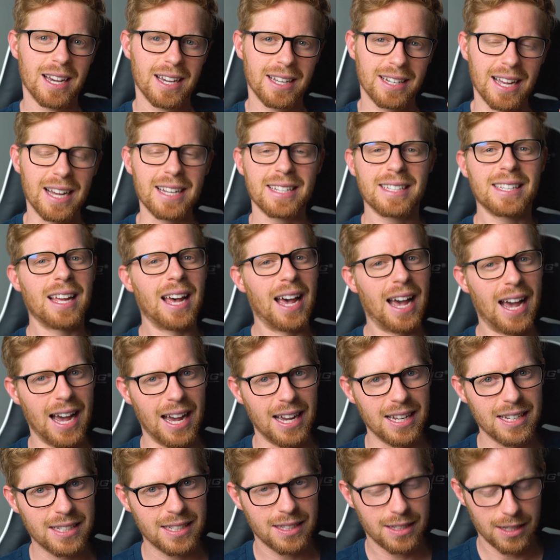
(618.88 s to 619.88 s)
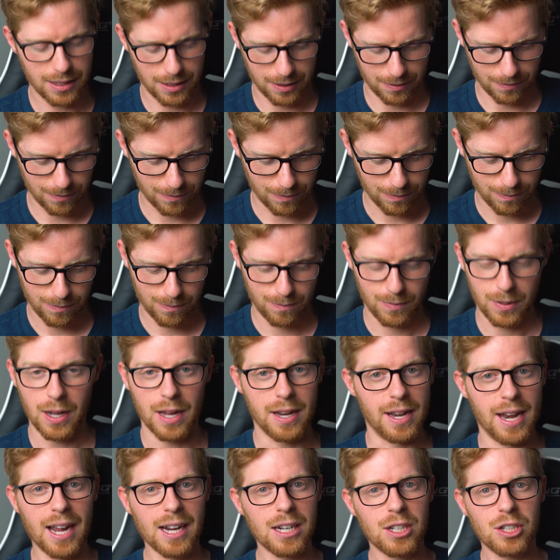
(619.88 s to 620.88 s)
Tesla has the
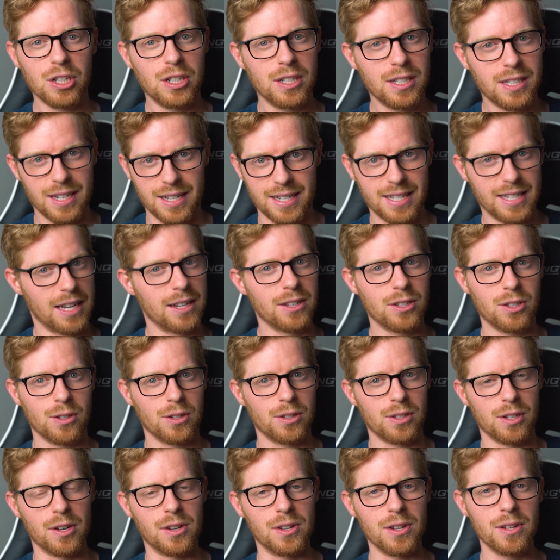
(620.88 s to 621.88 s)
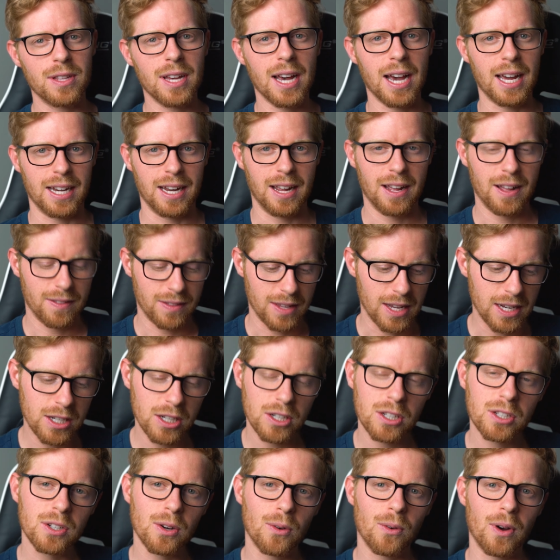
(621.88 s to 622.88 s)
connections and sensors to do that. They
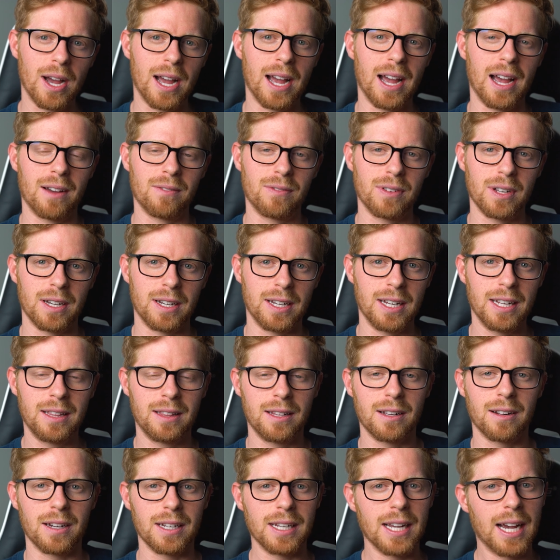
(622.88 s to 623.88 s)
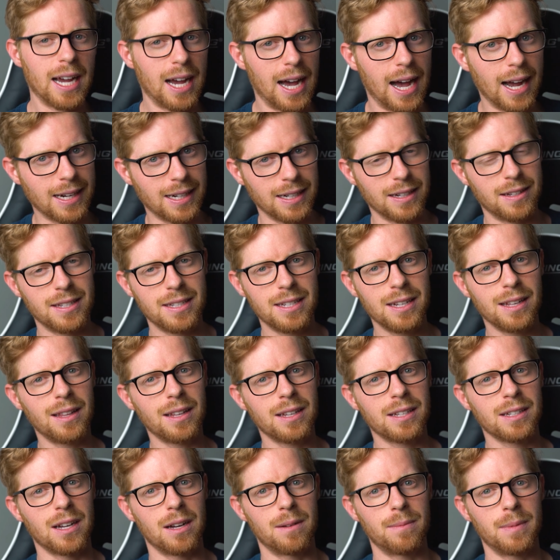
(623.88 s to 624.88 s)
just don't have it in there yet. I could see
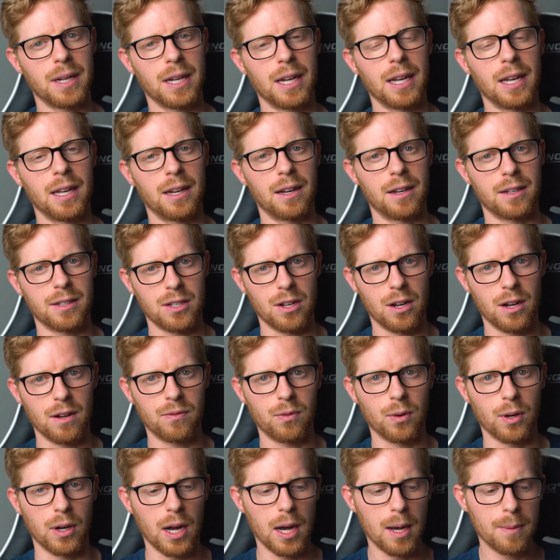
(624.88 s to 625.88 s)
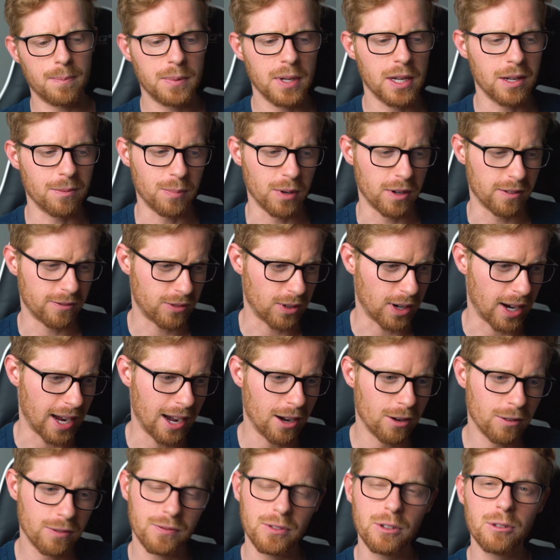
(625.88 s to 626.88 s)
this coming in a software update, but for
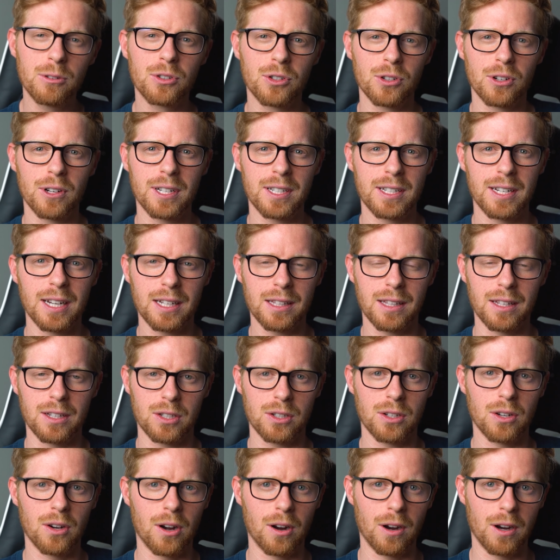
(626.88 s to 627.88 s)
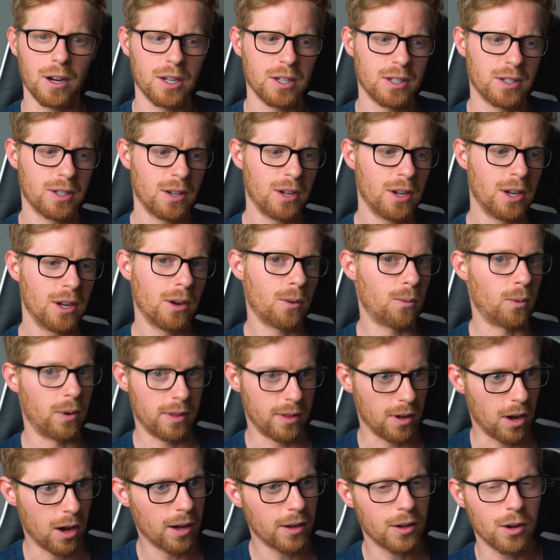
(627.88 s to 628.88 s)
how futuristic this car is
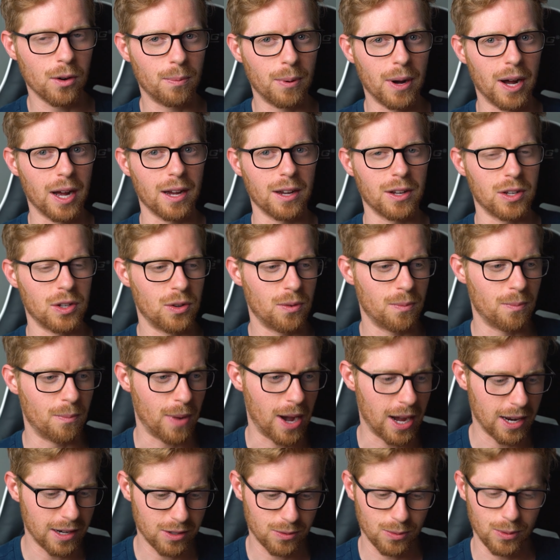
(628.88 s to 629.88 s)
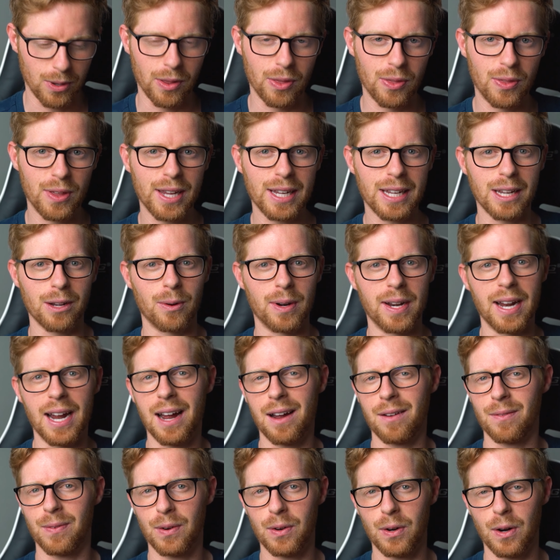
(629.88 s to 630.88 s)
with autopilot, you might as well think it would
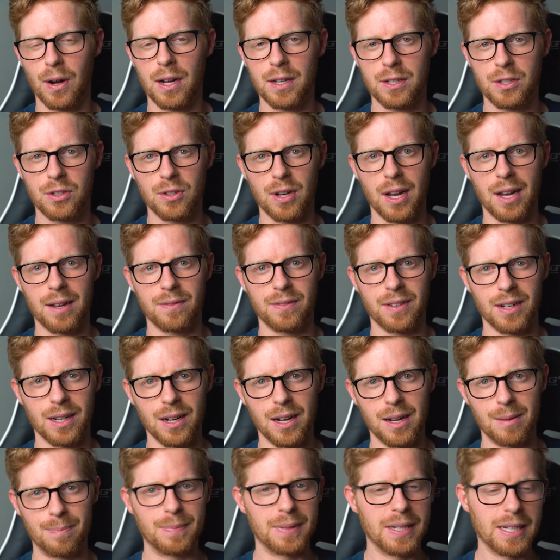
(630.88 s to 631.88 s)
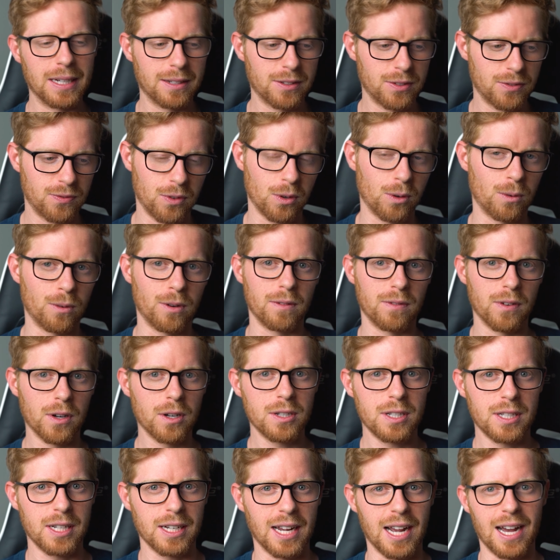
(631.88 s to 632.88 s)
have cross-traffic updates for
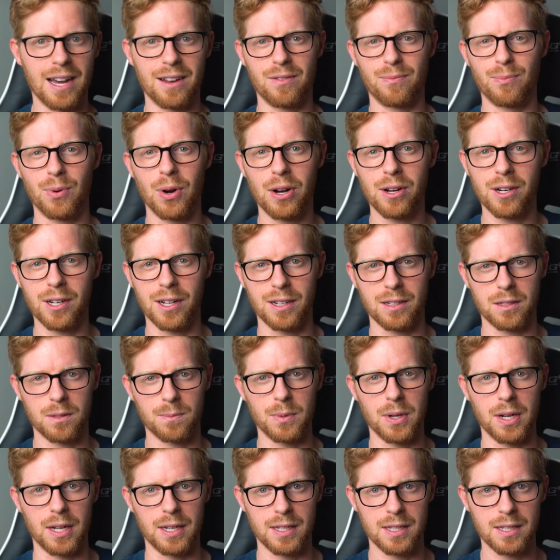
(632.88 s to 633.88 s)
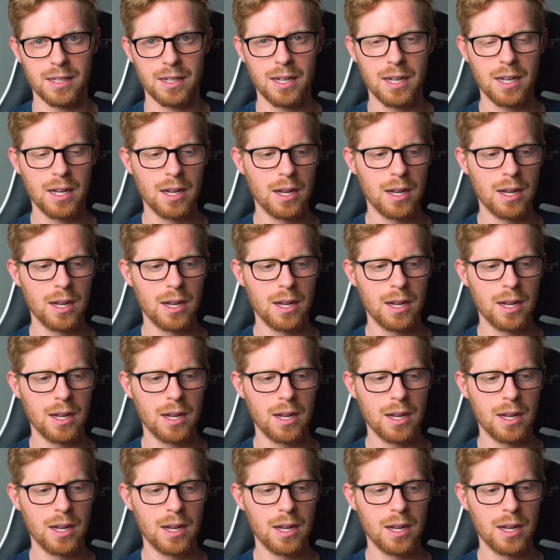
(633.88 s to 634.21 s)
reversing out of parking spots.